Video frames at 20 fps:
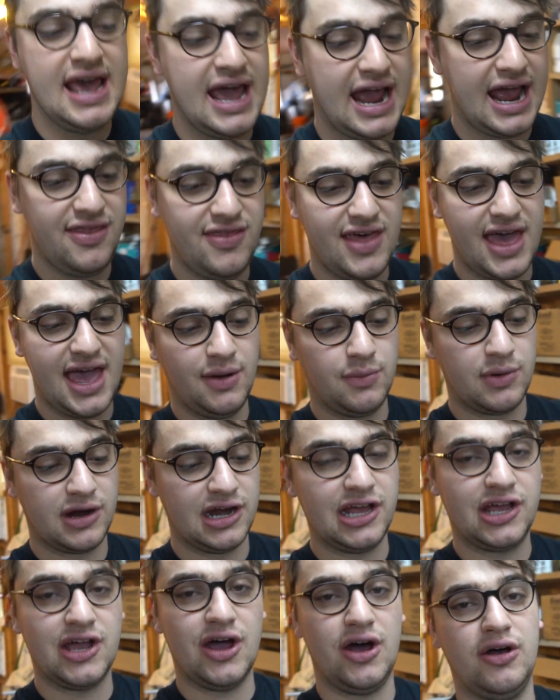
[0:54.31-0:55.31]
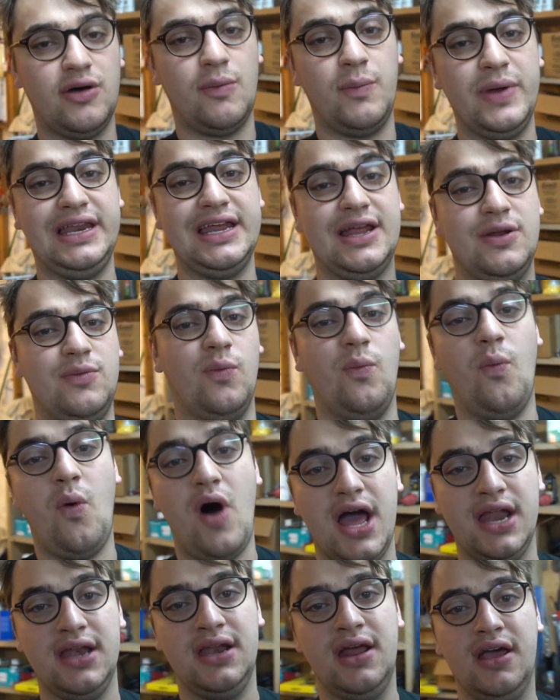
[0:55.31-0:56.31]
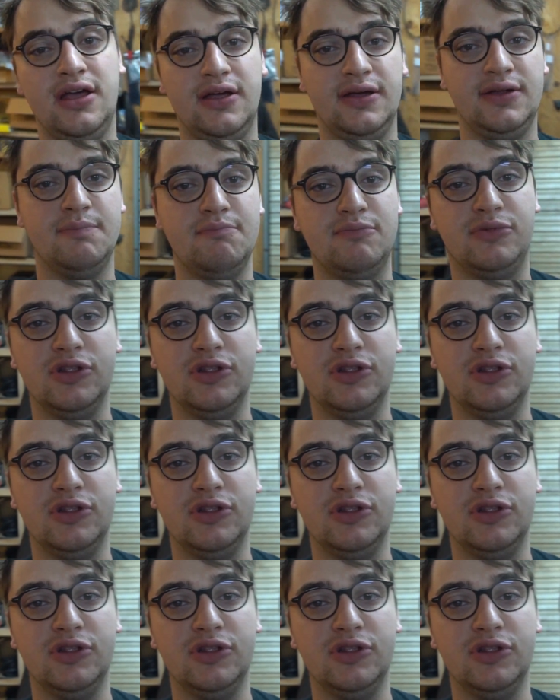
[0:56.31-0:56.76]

and then we're gonna go, we did one